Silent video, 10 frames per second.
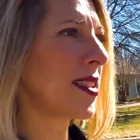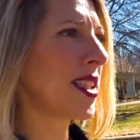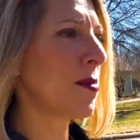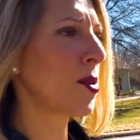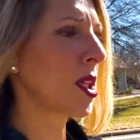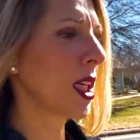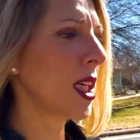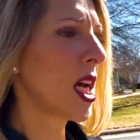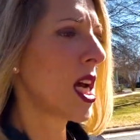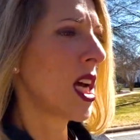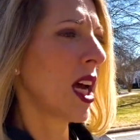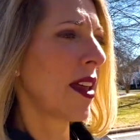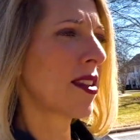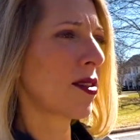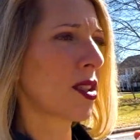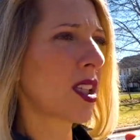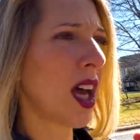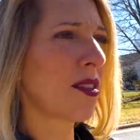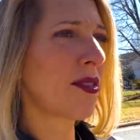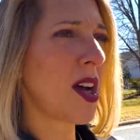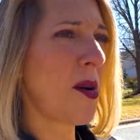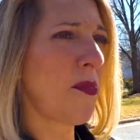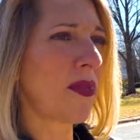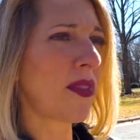neighborhood is there's a lot of